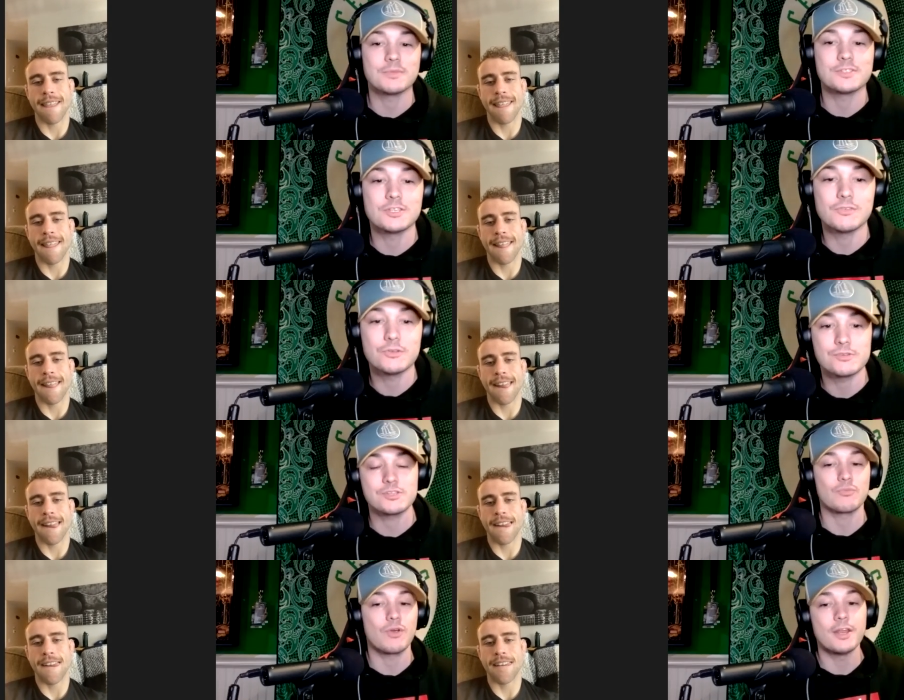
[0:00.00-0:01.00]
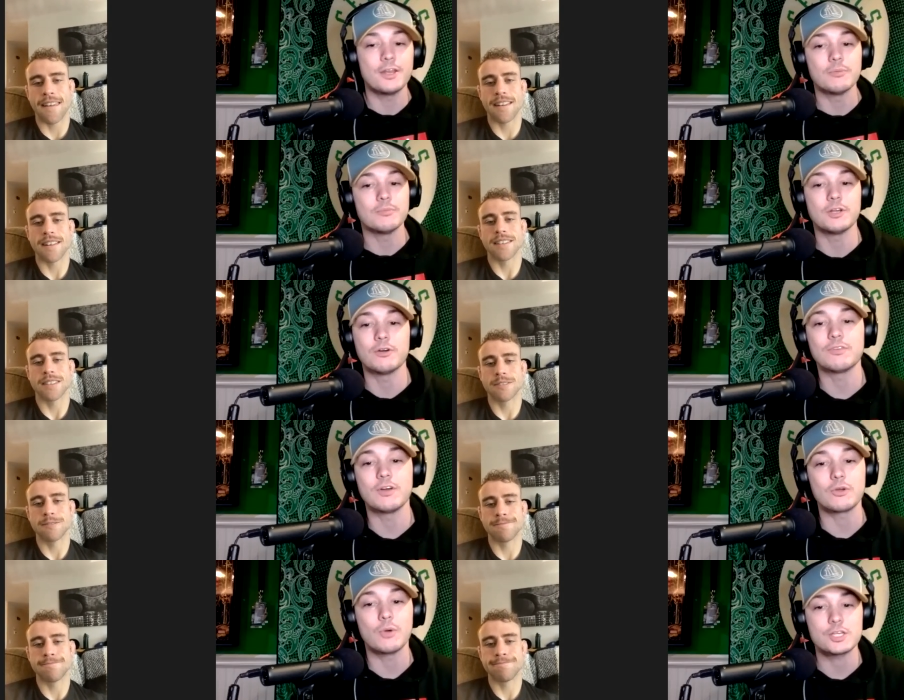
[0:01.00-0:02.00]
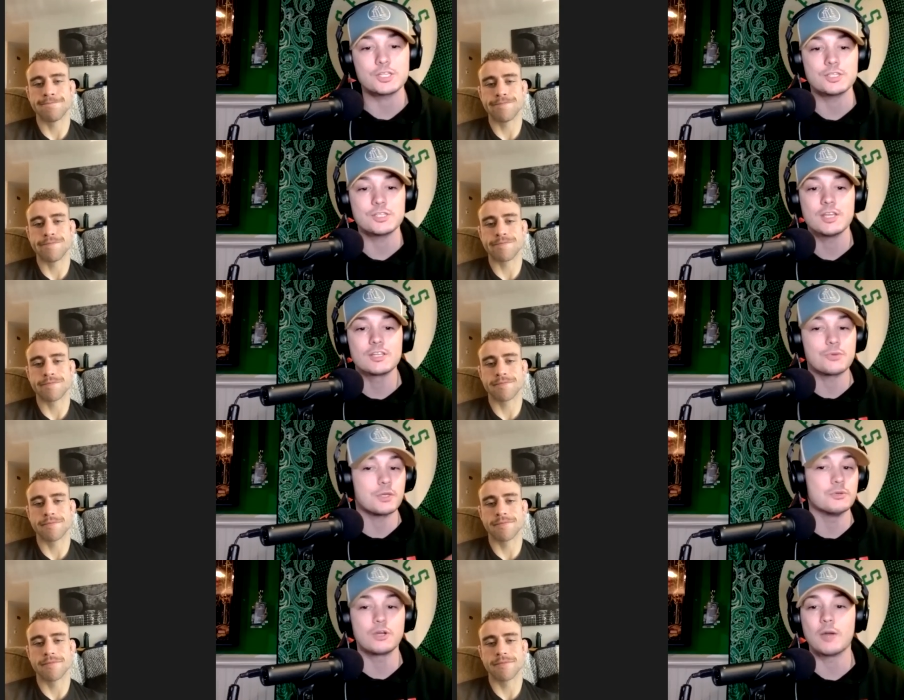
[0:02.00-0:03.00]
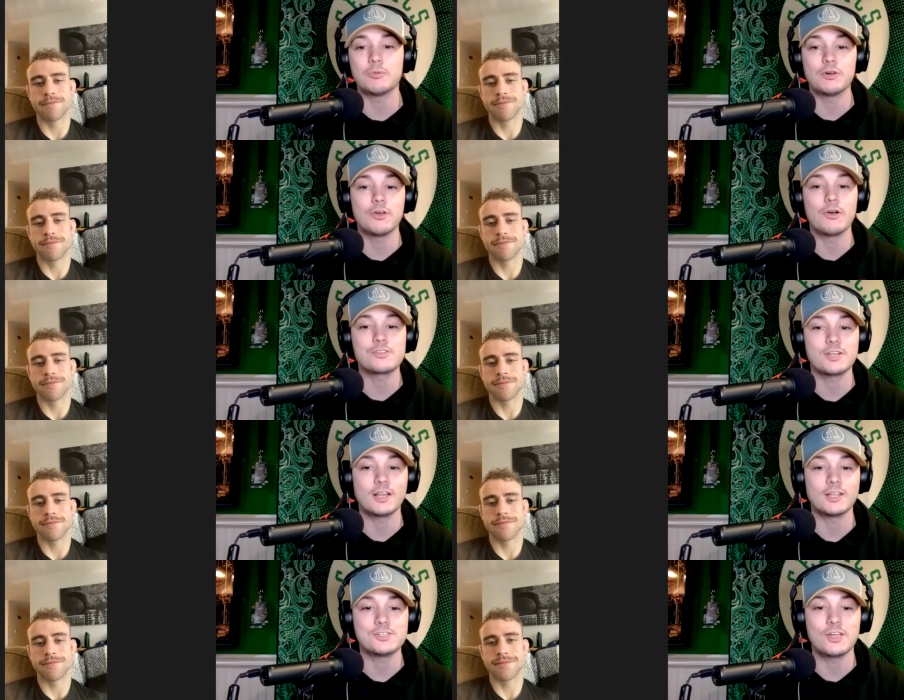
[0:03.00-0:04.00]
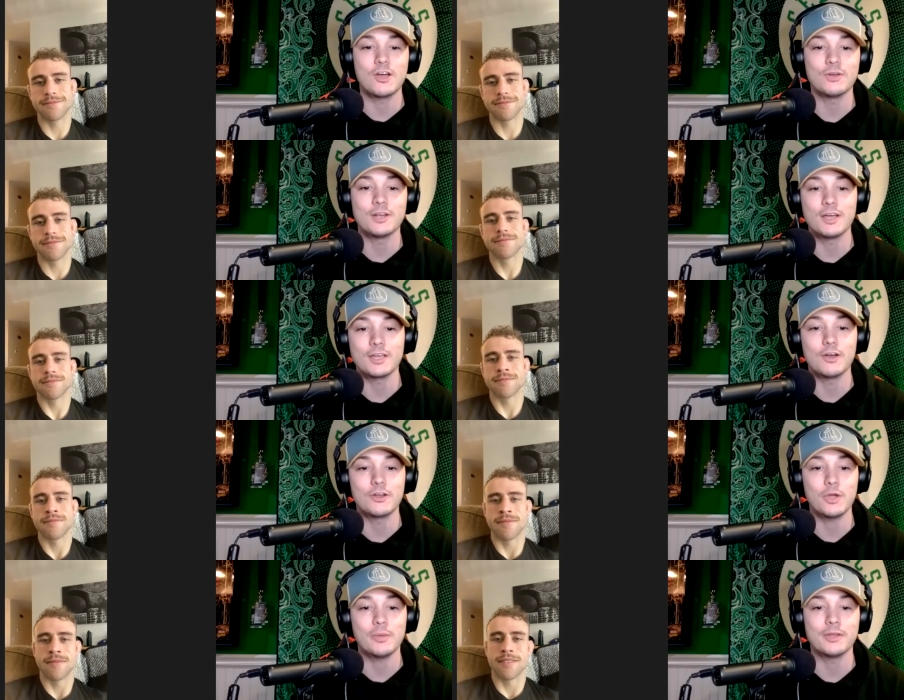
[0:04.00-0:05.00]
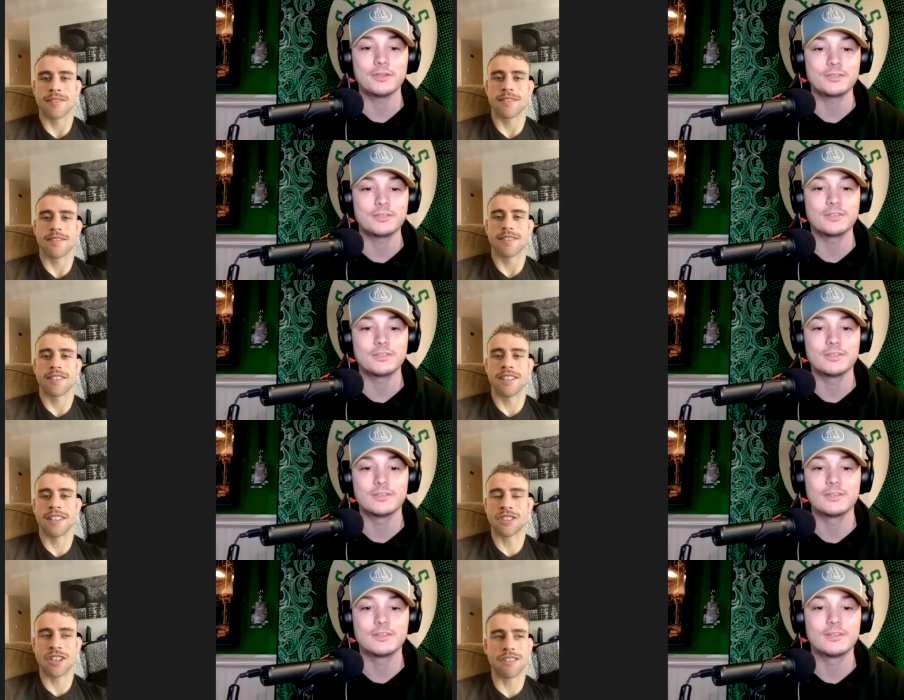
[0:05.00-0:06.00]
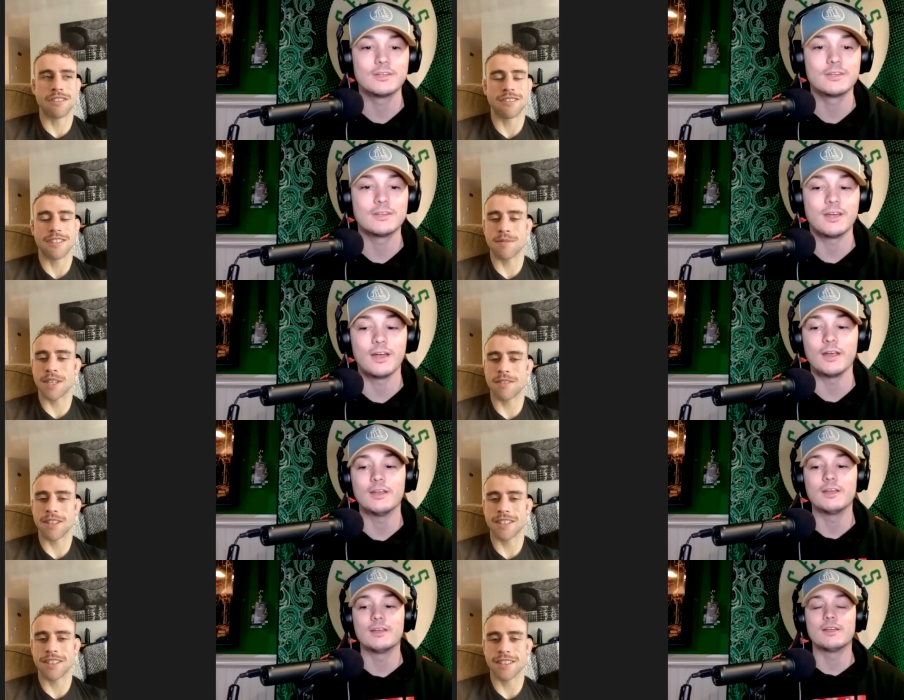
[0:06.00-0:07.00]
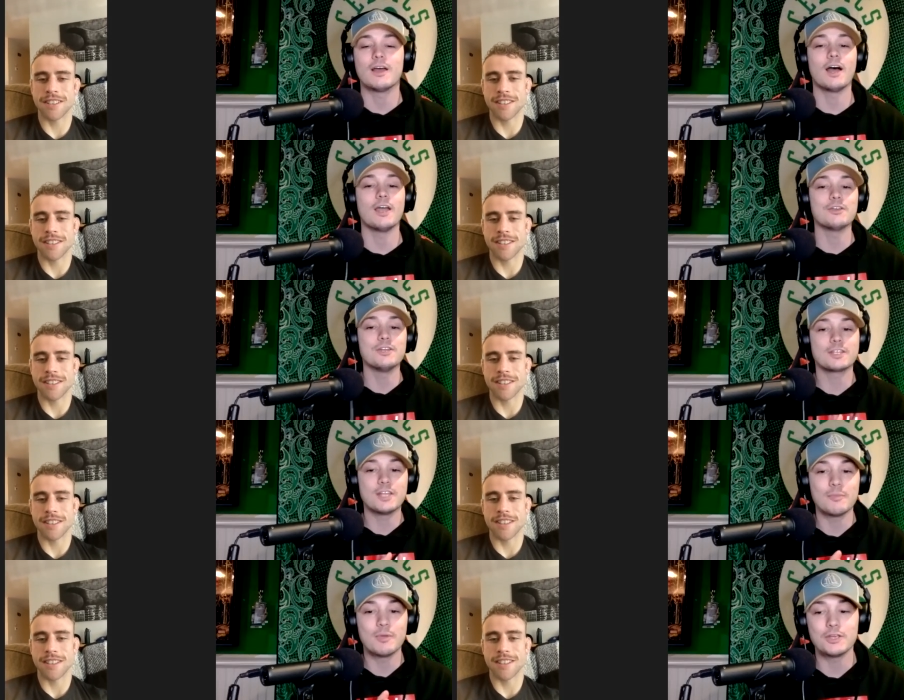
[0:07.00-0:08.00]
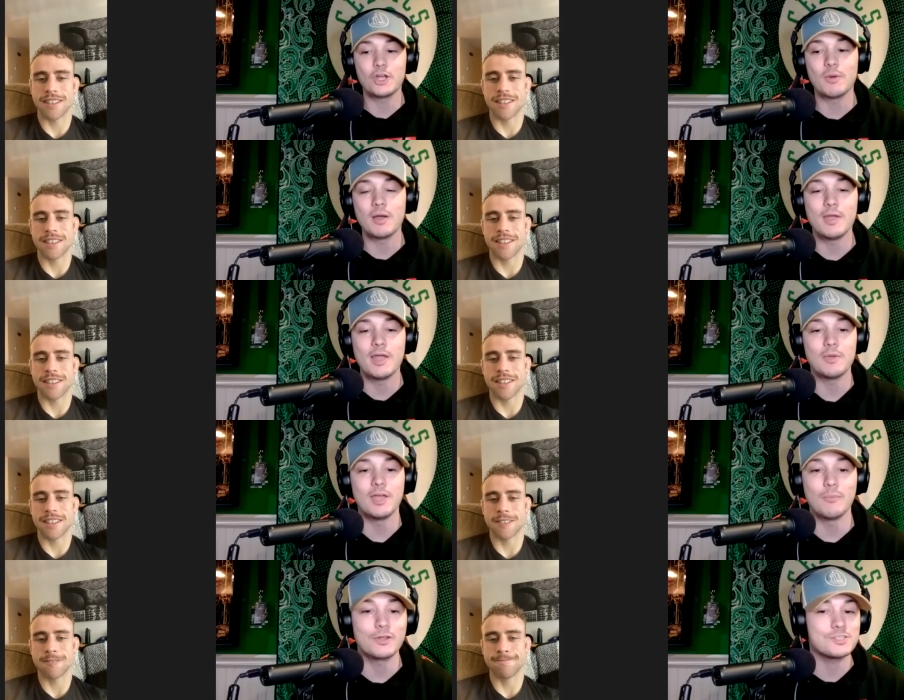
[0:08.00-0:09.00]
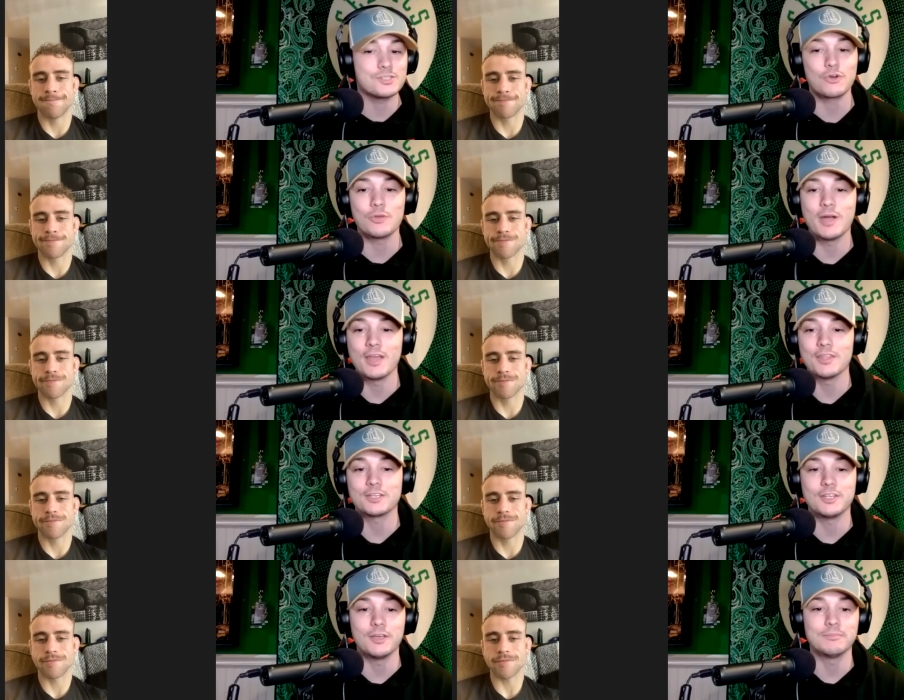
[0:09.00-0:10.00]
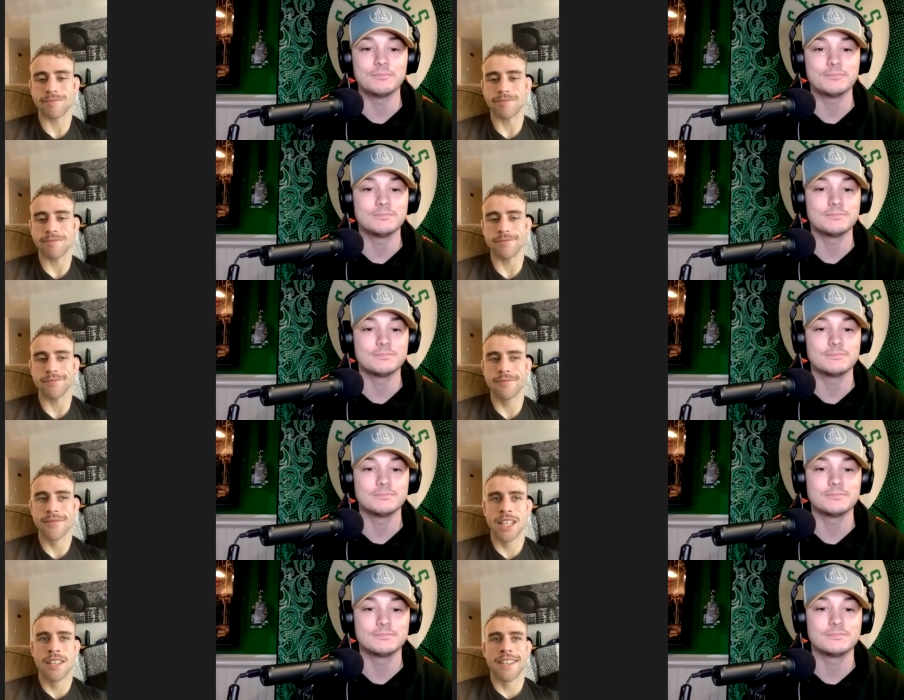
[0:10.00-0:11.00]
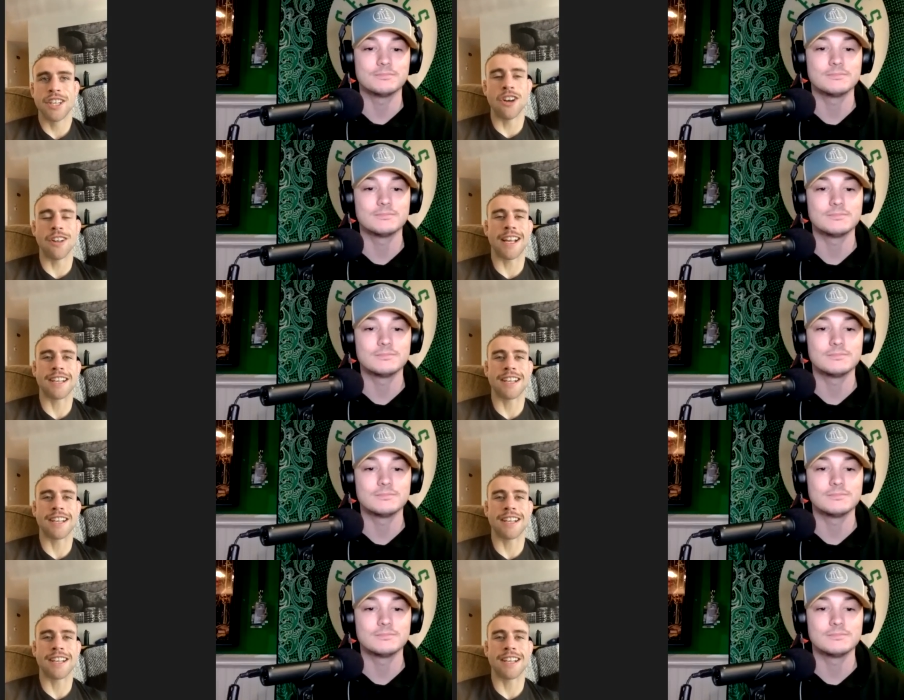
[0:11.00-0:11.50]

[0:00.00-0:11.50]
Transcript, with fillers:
Speaker 1: up these interviews with some random, you know, fun questions. So we can do a couple of those, and I'll let you go and get on your way, man.
Speaker 2: Let's go.
Speaker 1: I'm down with it. Your nickname, man, you go by Bam Bam. What's the story behind the nickname?
Speaker 2: You know, like